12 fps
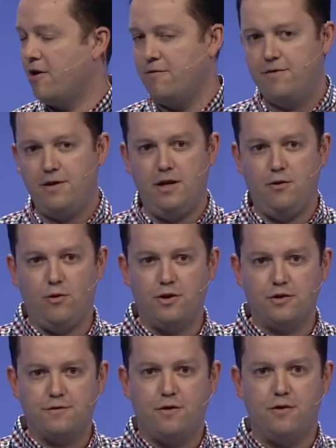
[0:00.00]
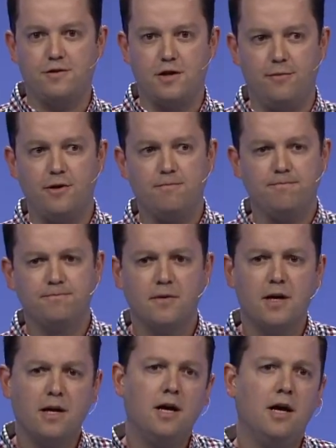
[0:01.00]
part of the Windows Phone Summit.
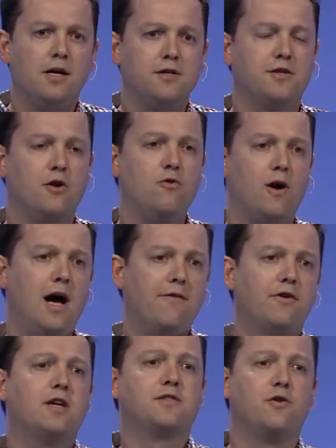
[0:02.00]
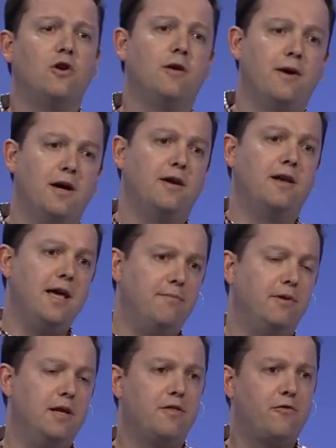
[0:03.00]
So Havok is all about
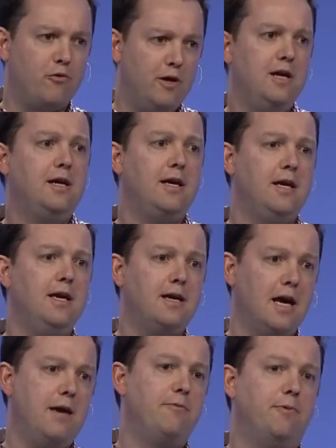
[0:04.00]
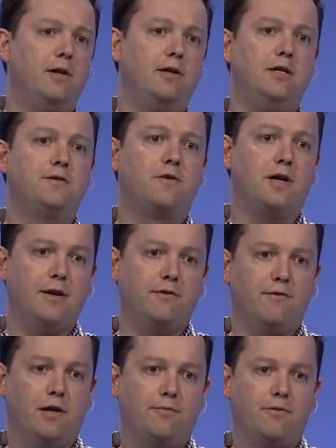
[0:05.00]
enabling 3 key capabilities for
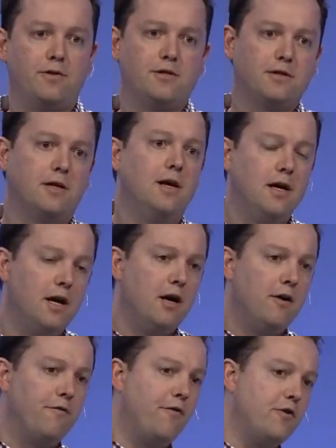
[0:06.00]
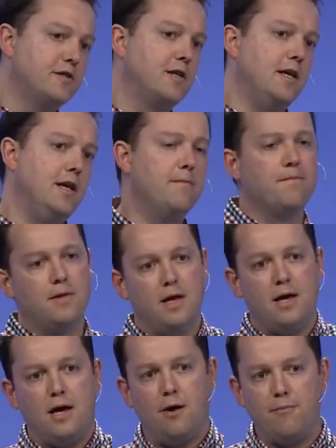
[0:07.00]
game developers. Firstly,
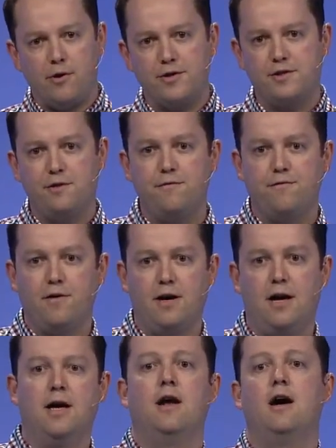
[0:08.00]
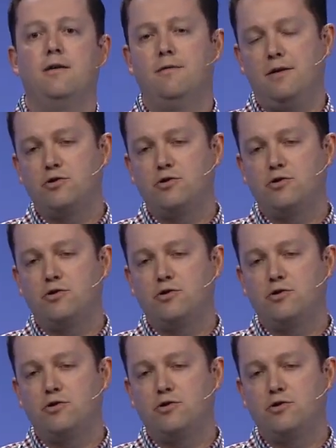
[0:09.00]
immersive and